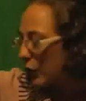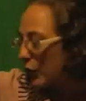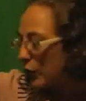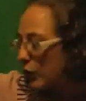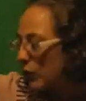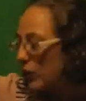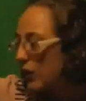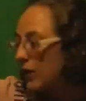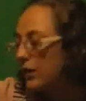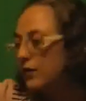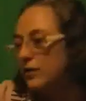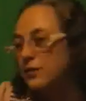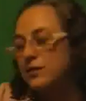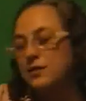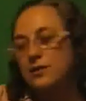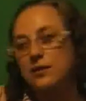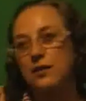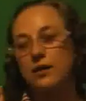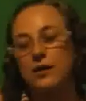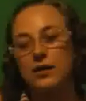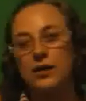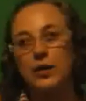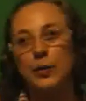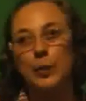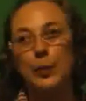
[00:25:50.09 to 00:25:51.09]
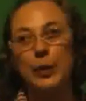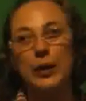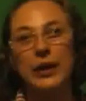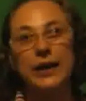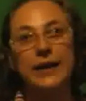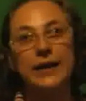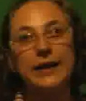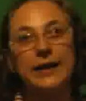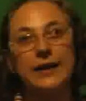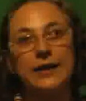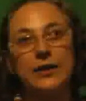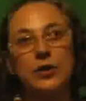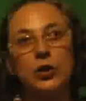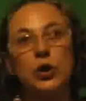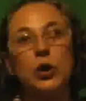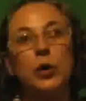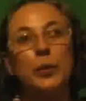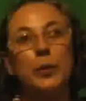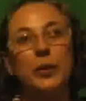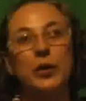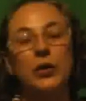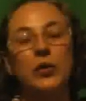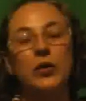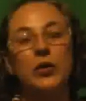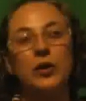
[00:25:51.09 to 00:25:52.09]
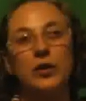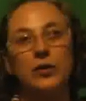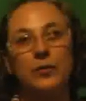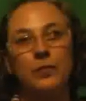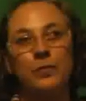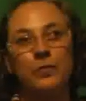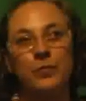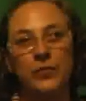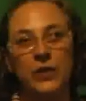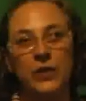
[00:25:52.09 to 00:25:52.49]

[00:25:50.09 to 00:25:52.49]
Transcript: who looks completely normal,